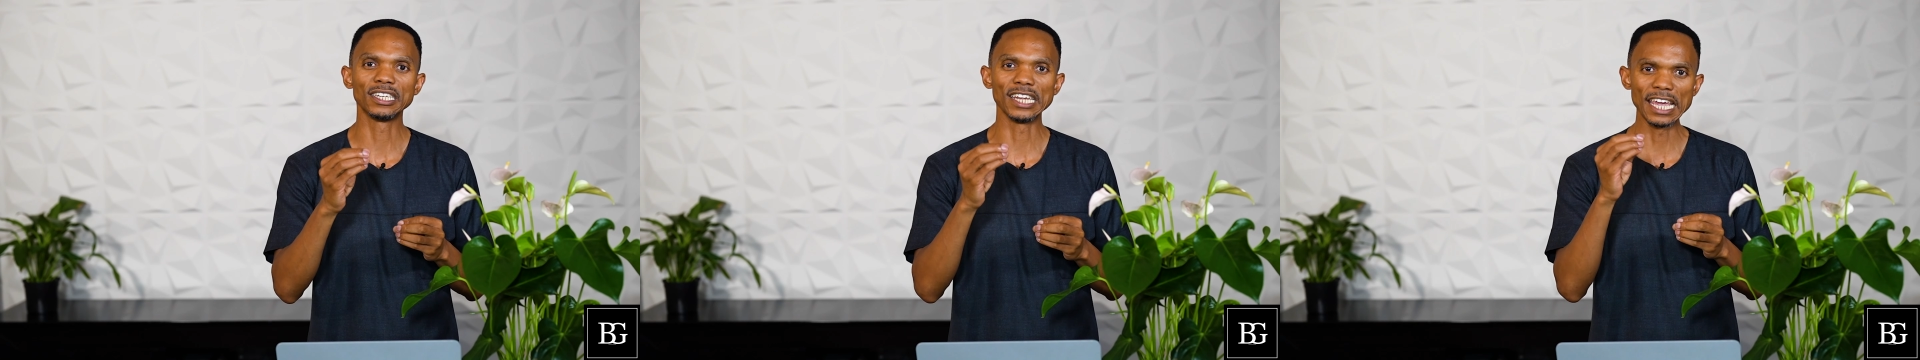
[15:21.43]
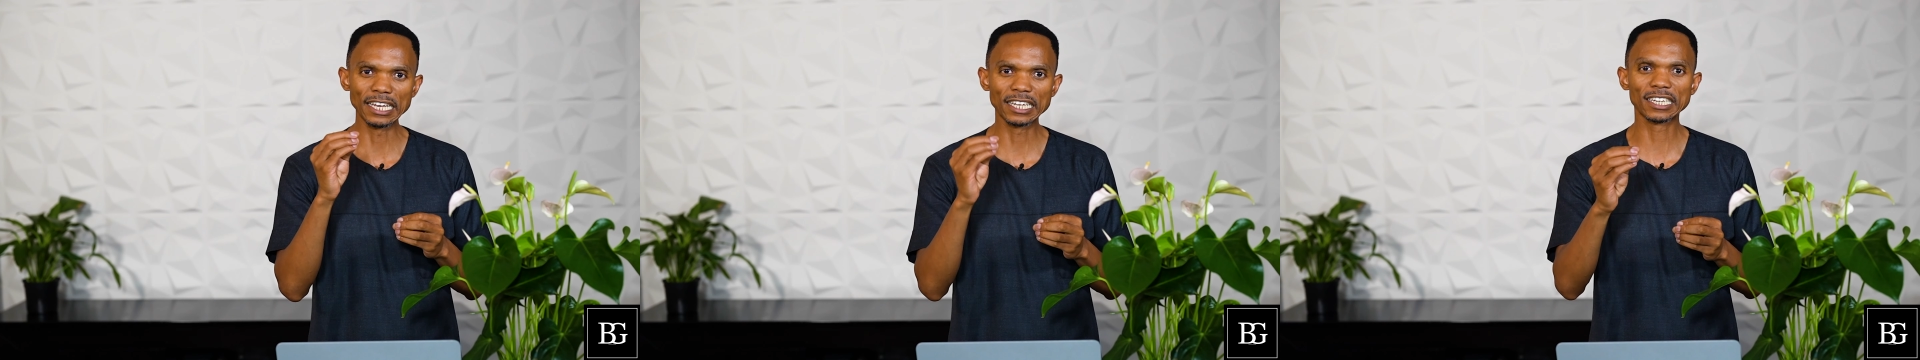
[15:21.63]

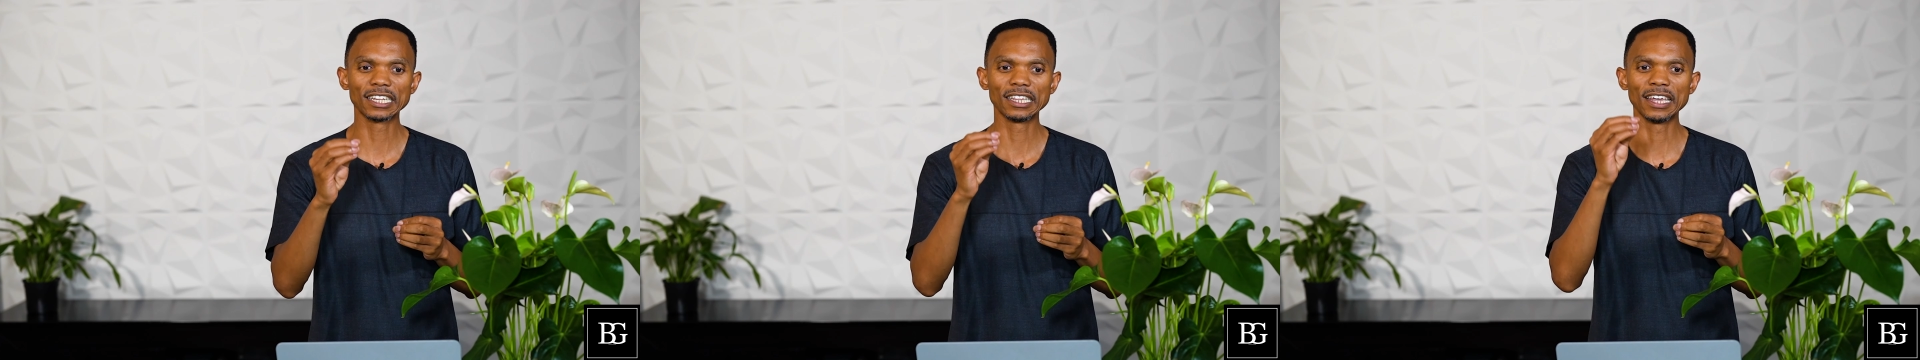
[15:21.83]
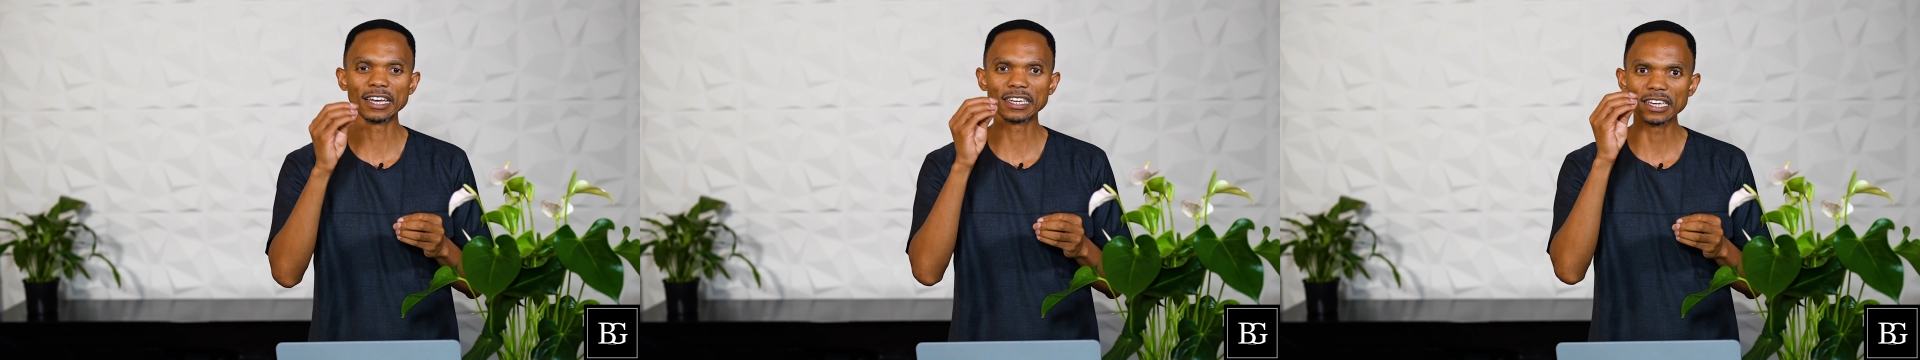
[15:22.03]

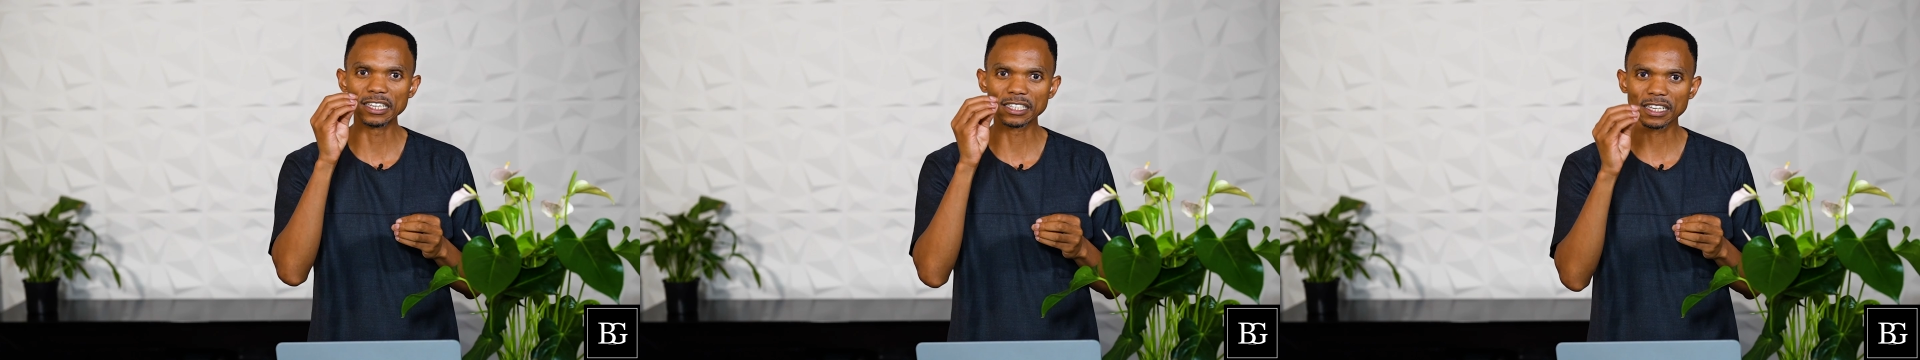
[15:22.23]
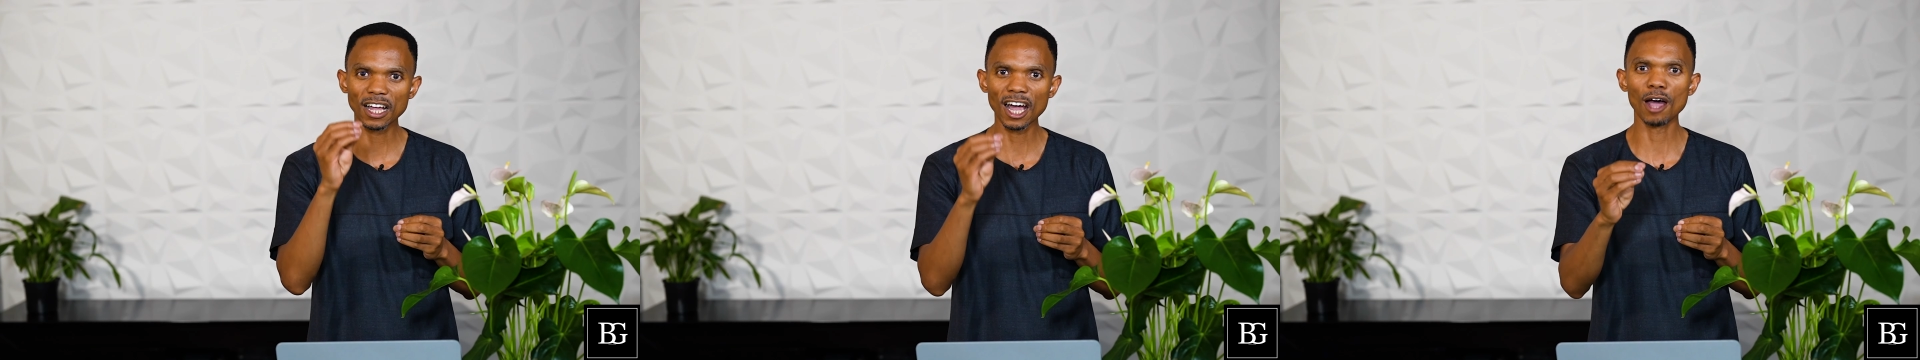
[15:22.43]
date that
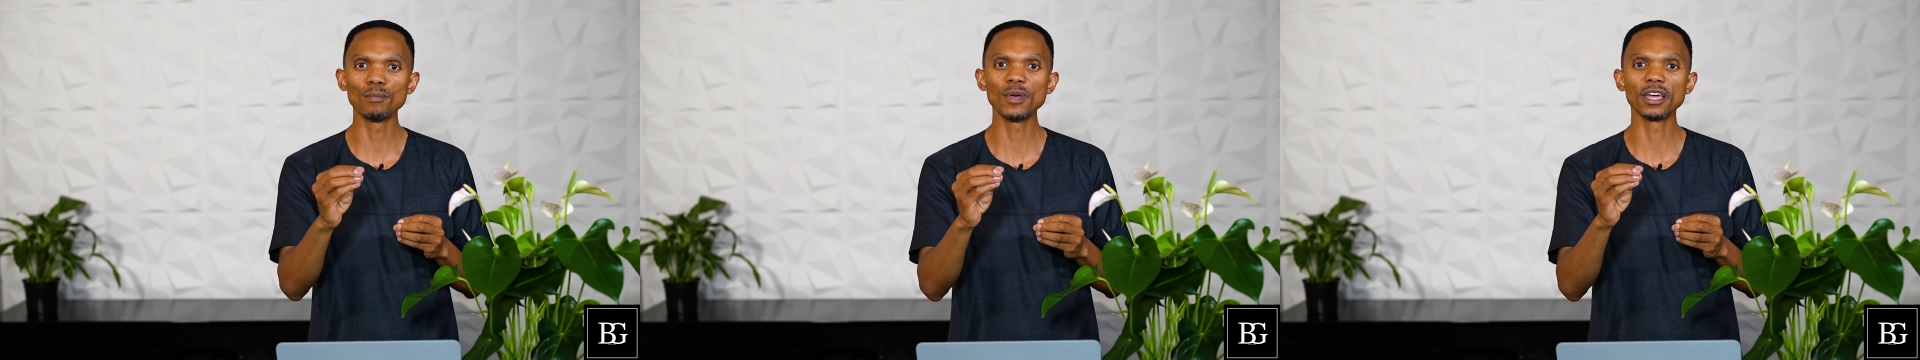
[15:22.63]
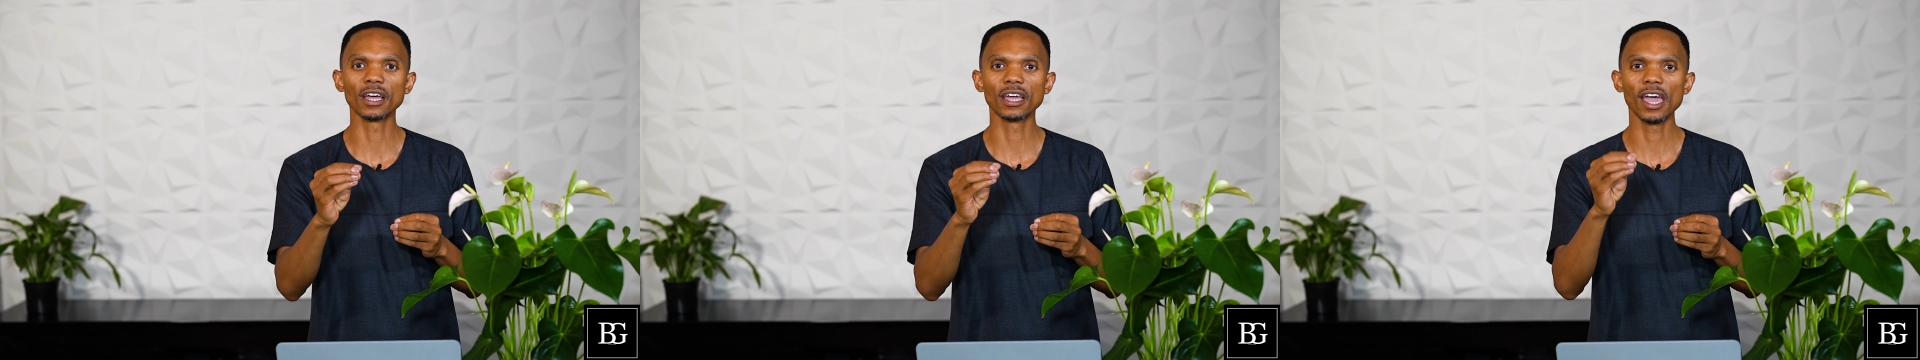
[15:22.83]
is
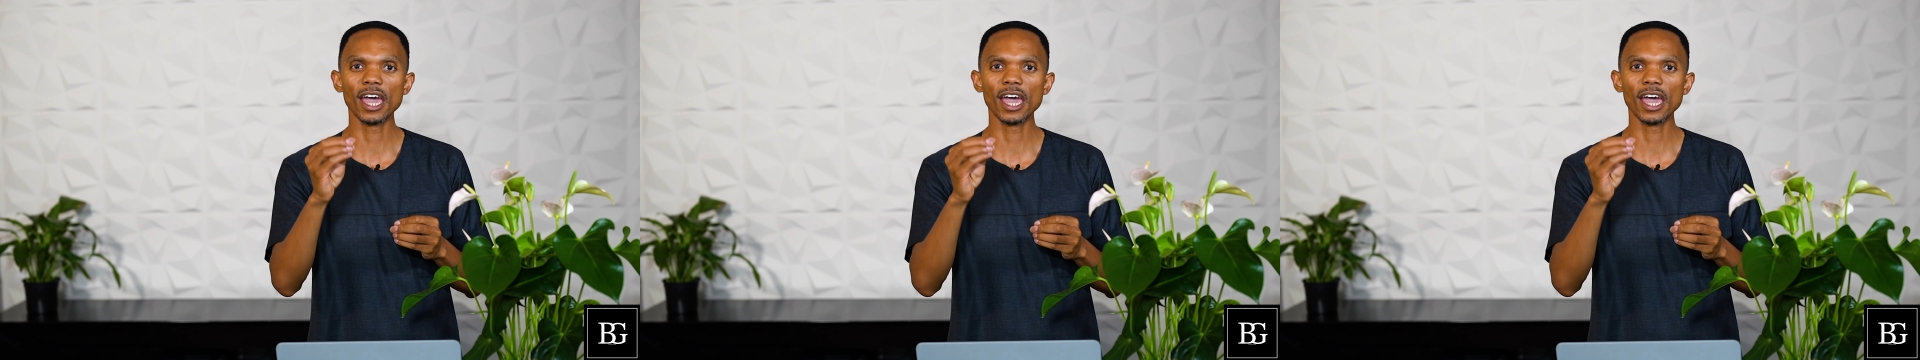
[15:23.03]
coming,